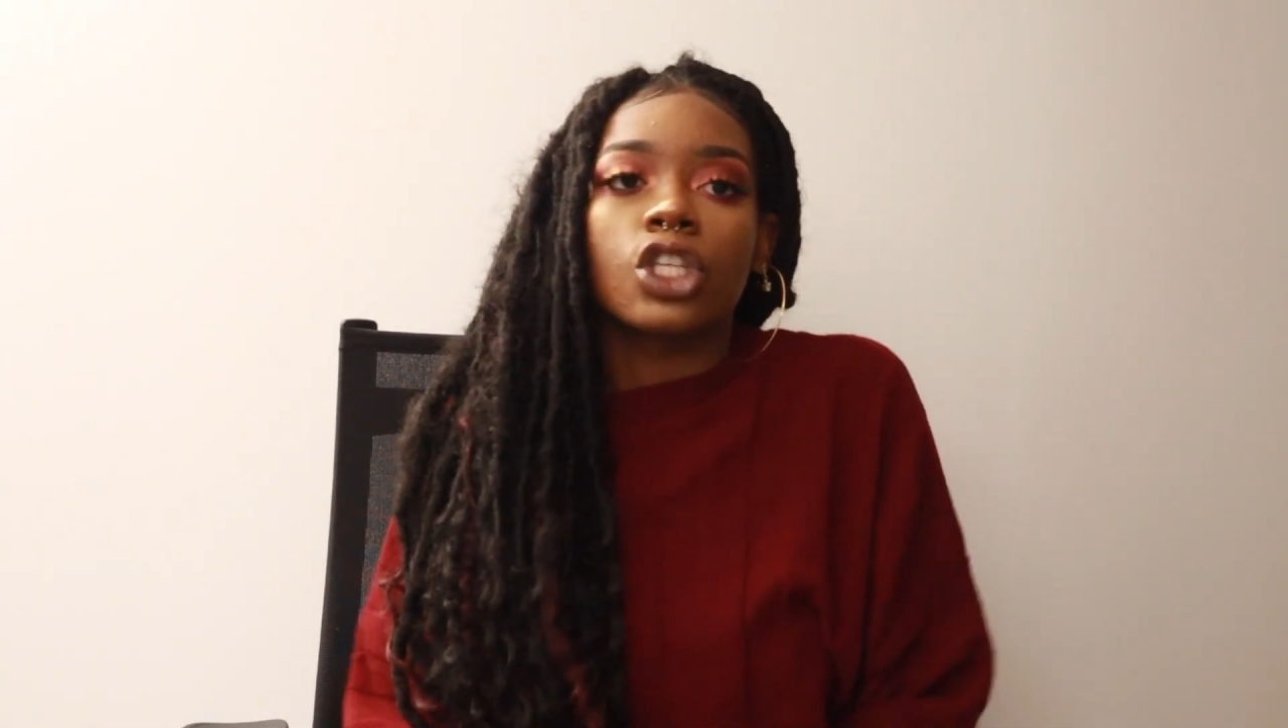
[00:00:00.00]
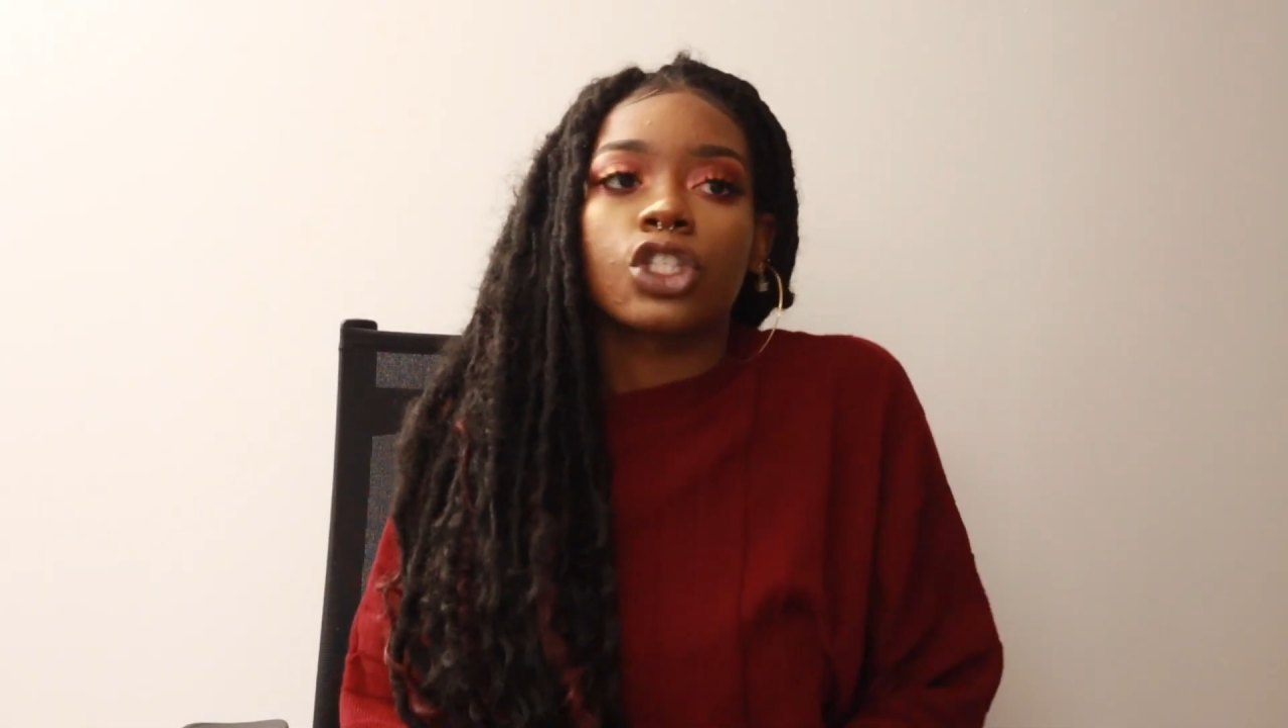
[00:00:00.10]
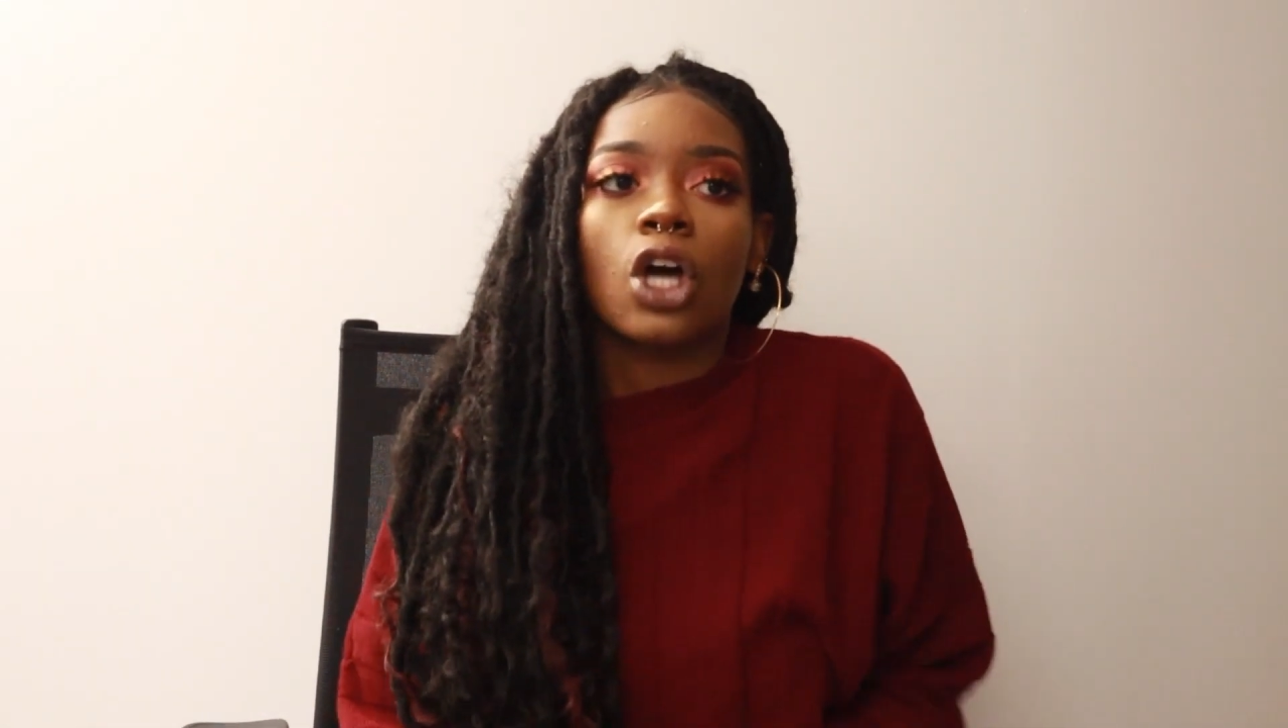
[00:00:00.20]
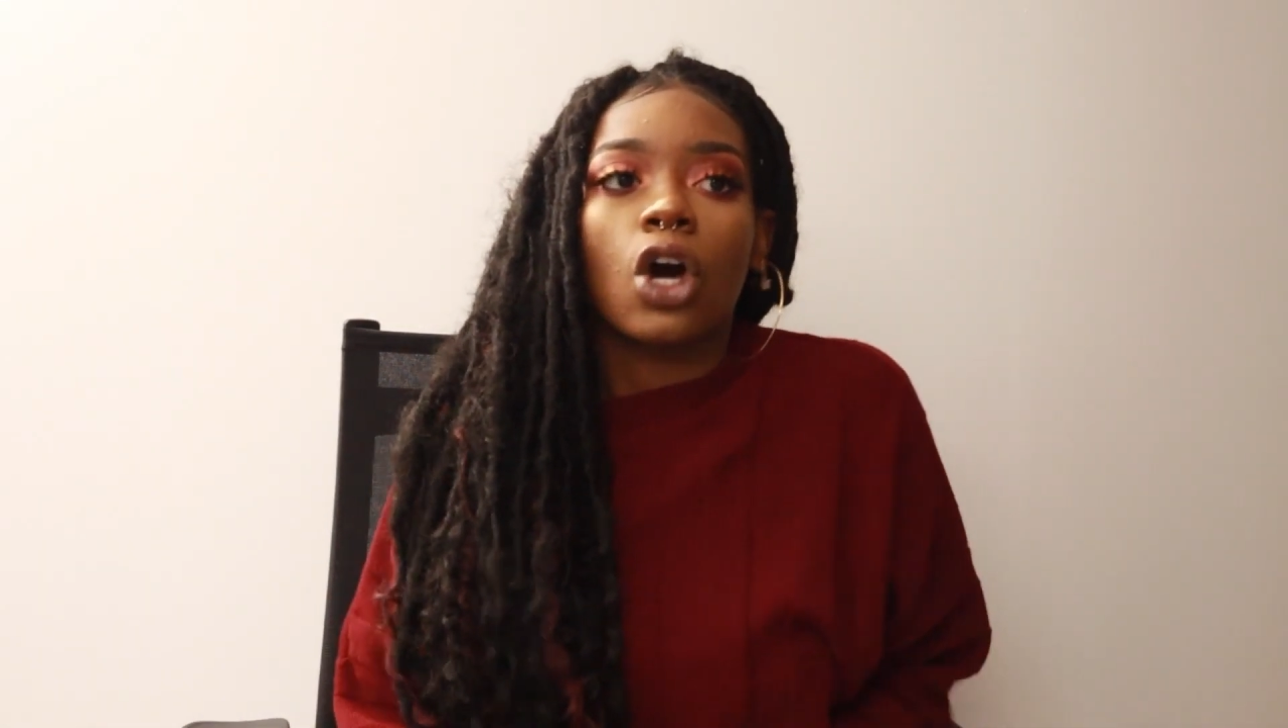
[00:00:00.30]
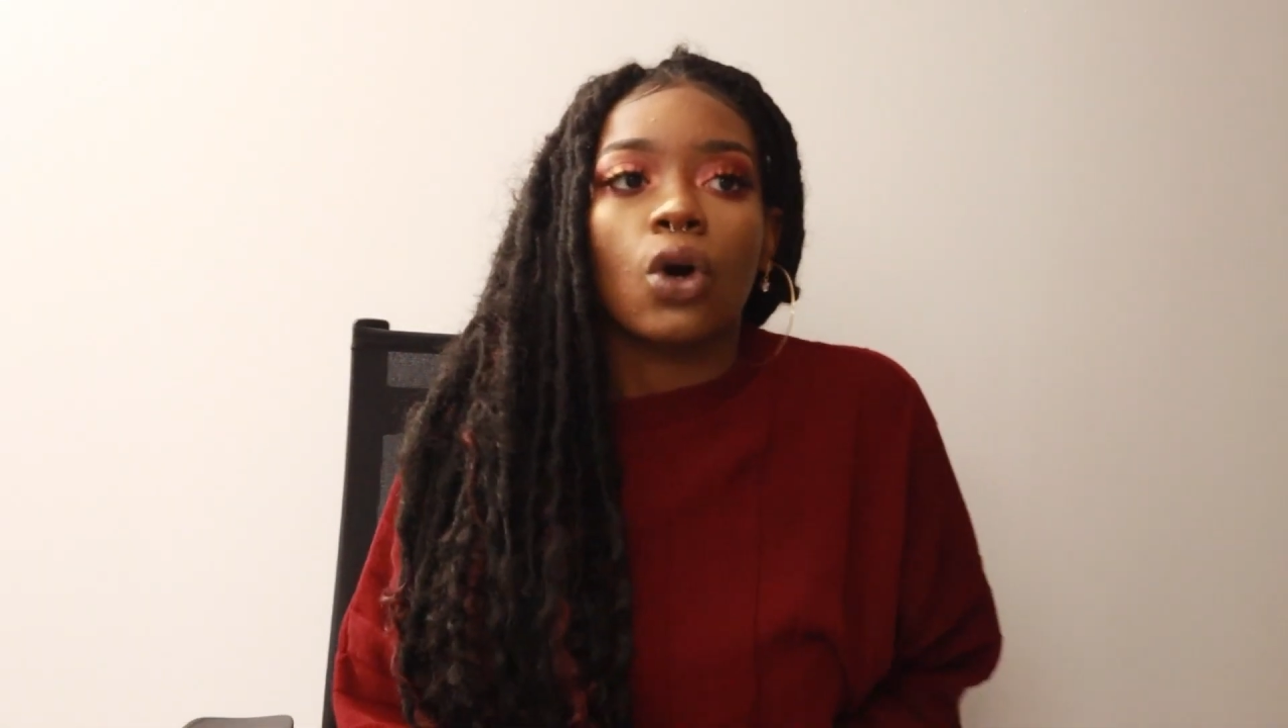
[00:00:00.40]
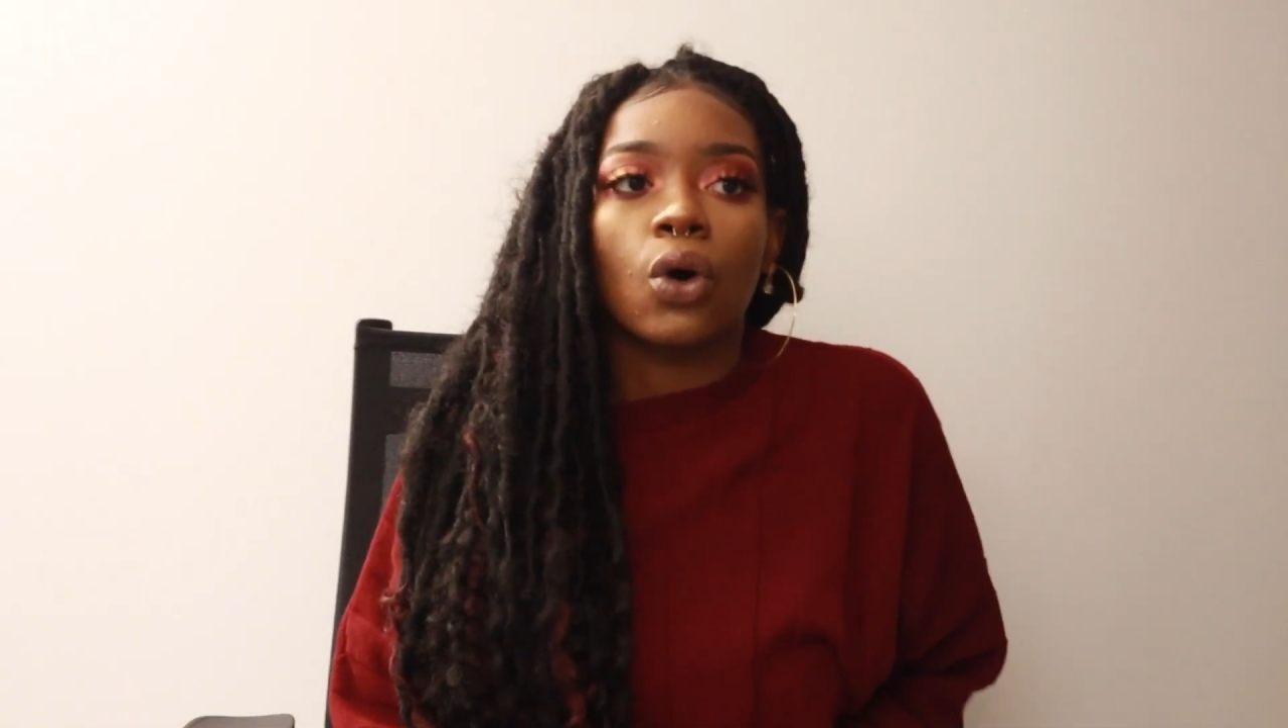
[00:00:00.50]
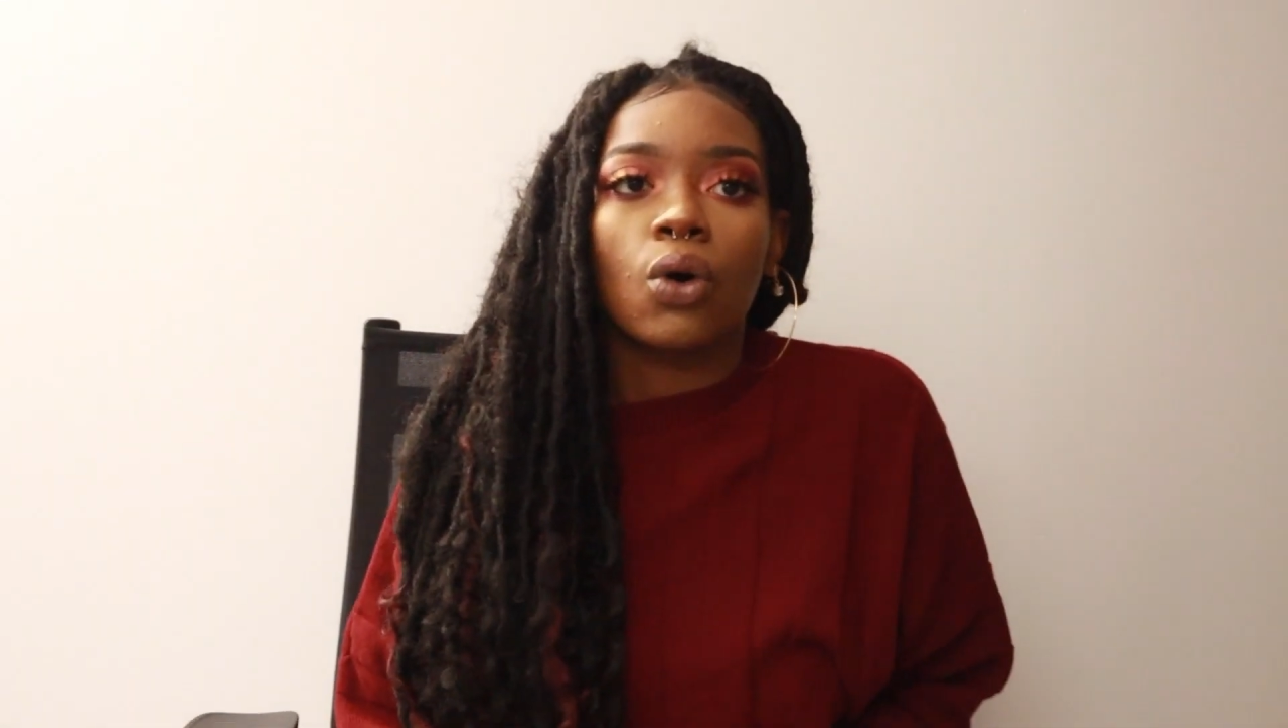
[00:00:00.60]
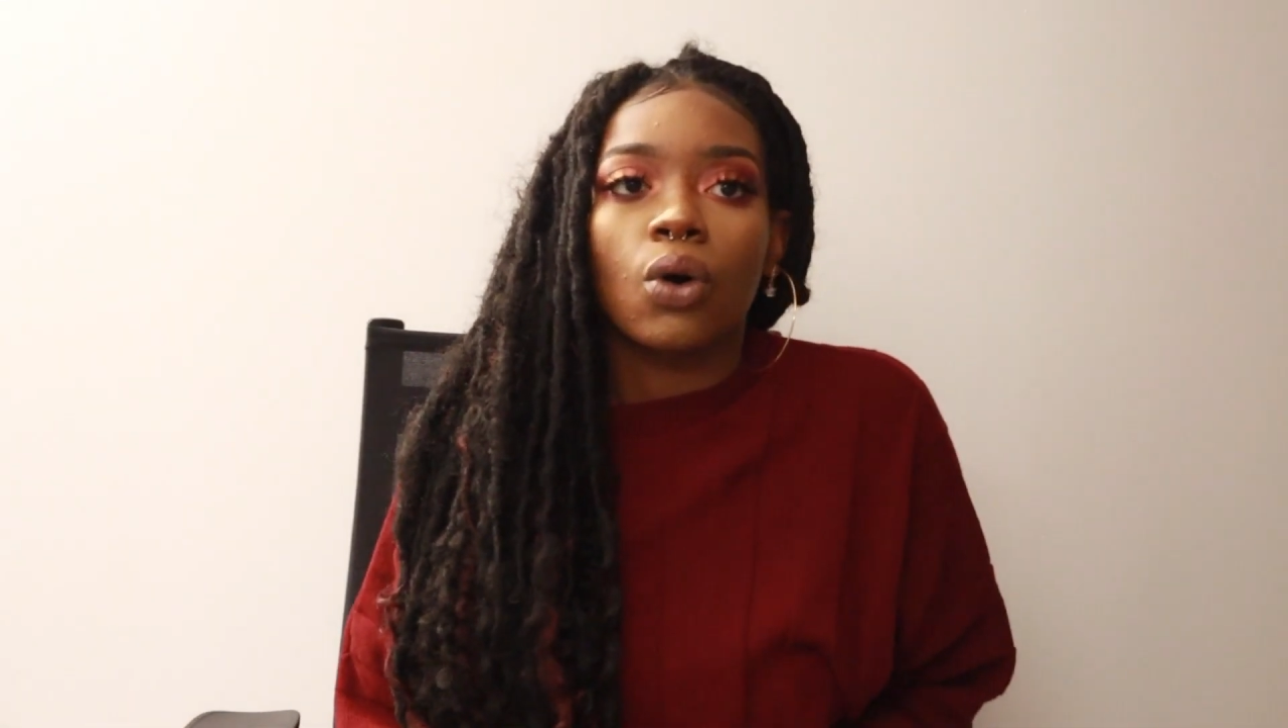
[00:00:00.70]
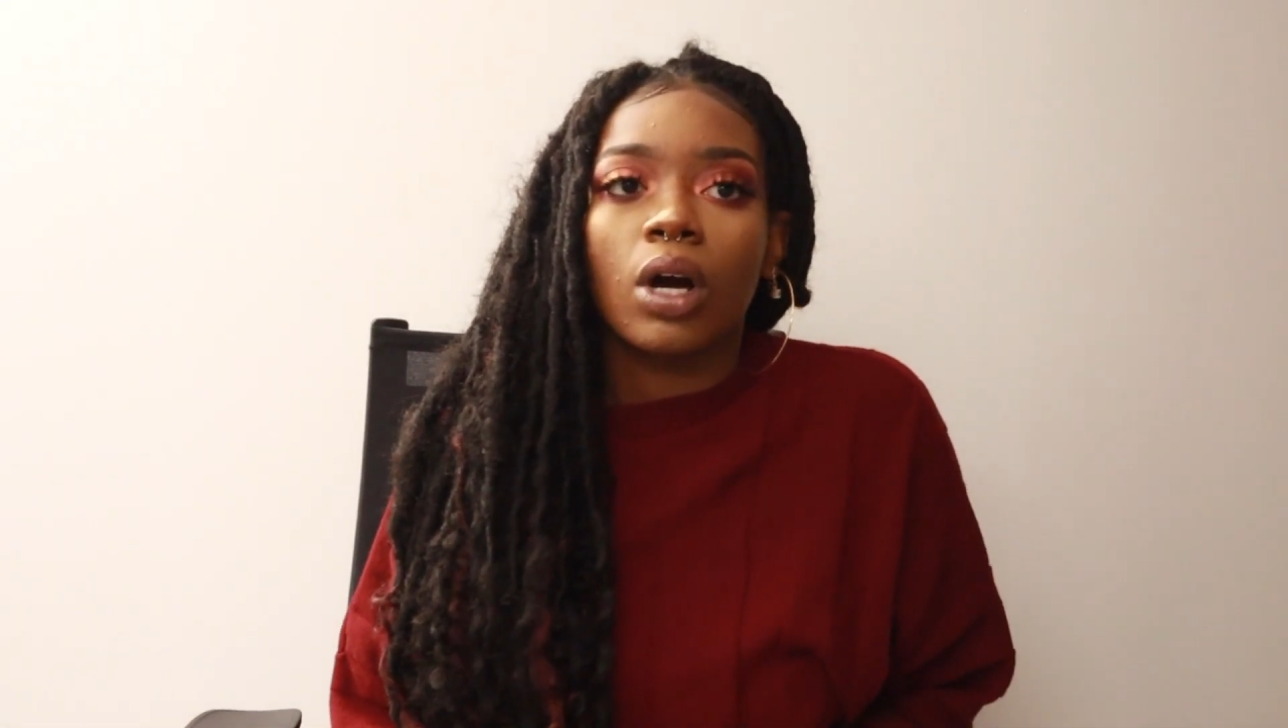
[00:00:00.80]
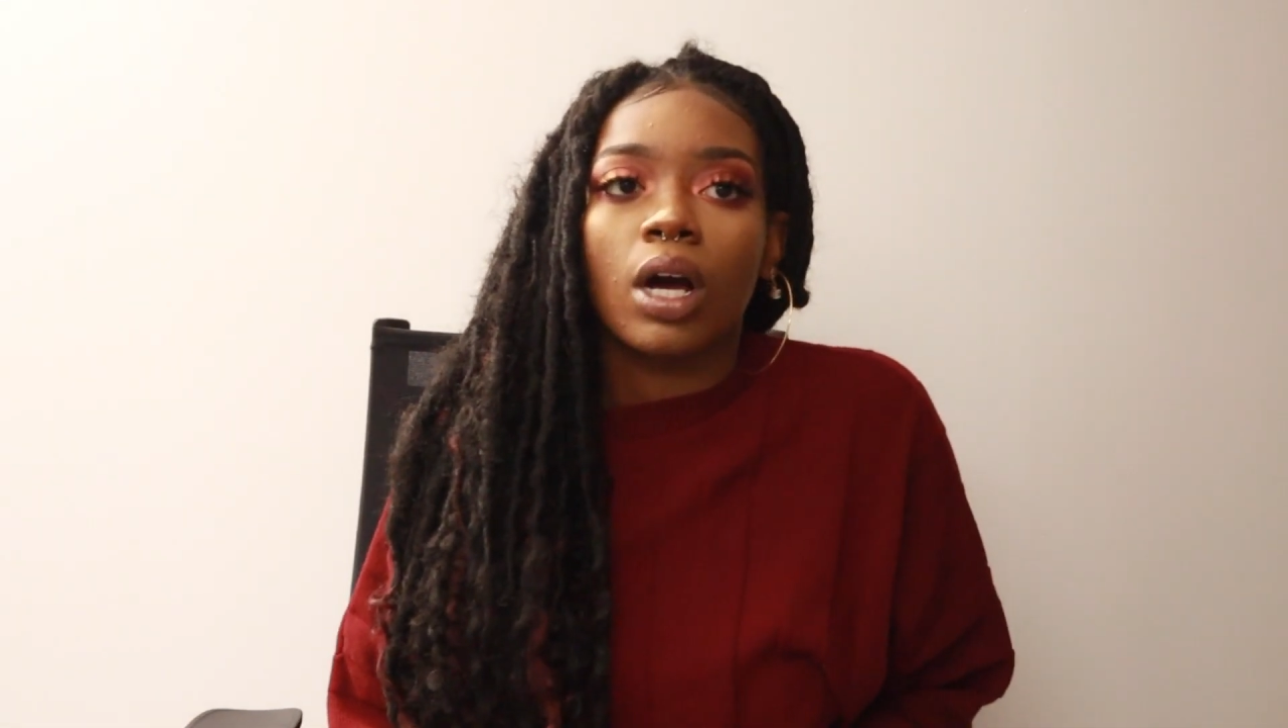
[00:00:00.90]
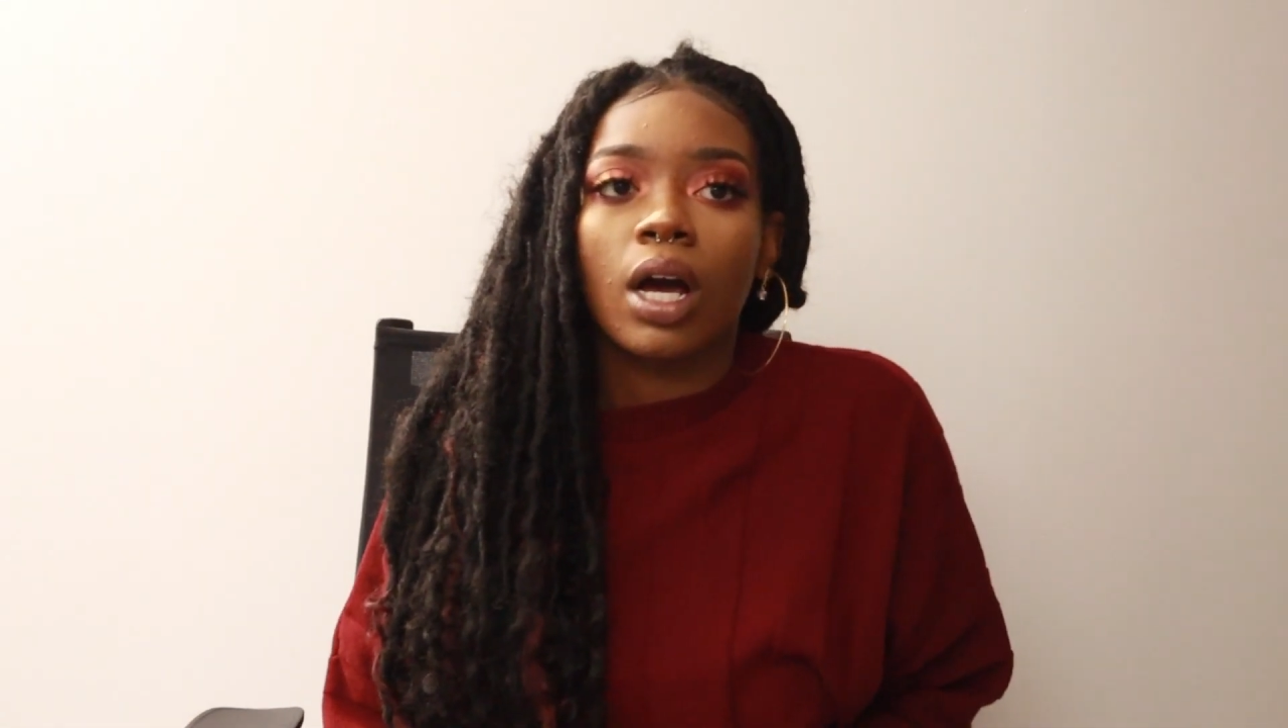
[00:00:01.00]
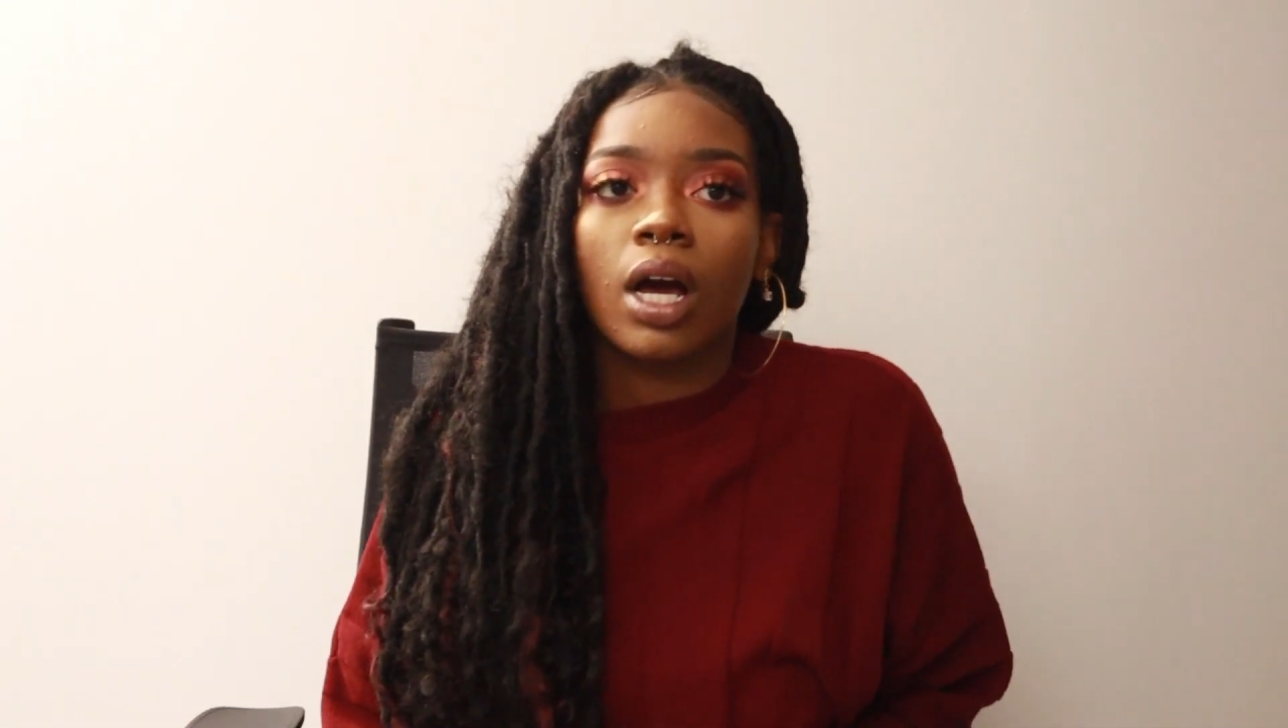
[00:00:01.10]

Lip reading: So